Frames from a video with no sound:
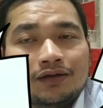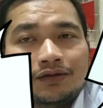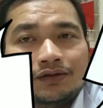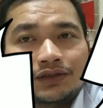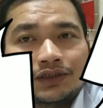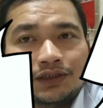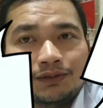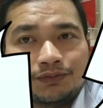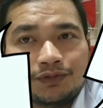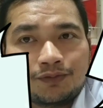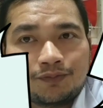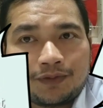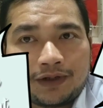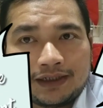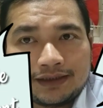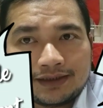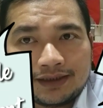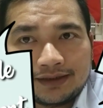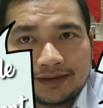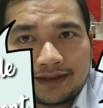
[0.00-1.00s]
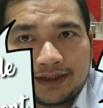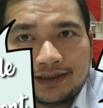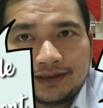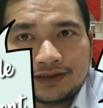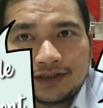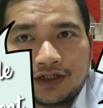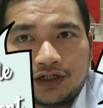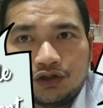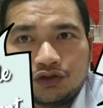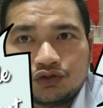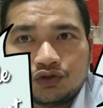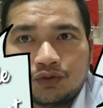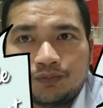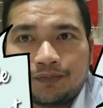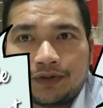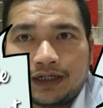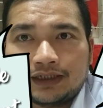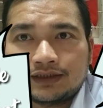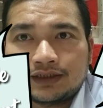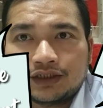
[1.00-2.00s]
simple present tense and also
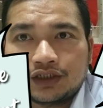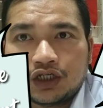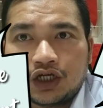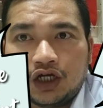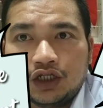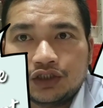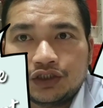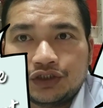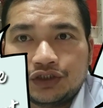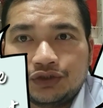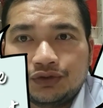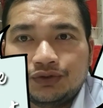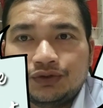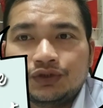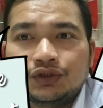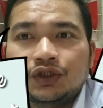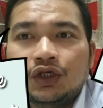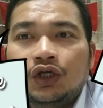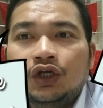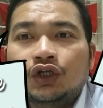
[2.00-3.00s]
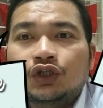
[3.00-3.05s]
present continuous.